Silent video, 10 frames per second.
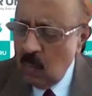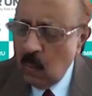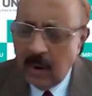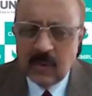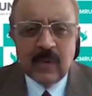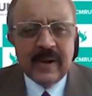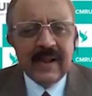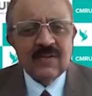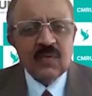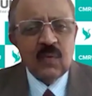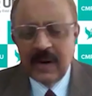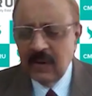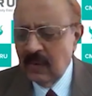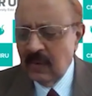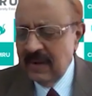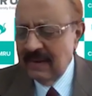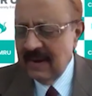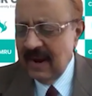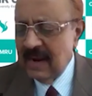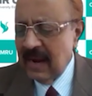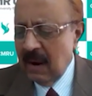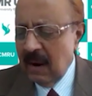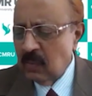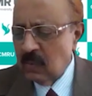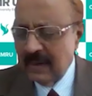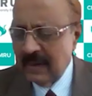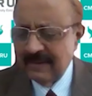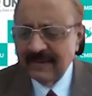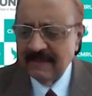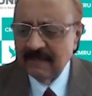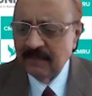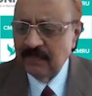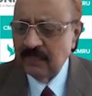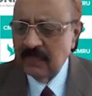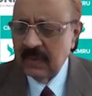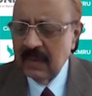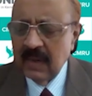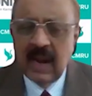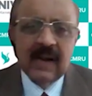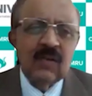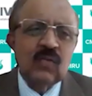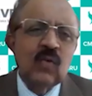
what to teach, why to teach, and how to teach, and the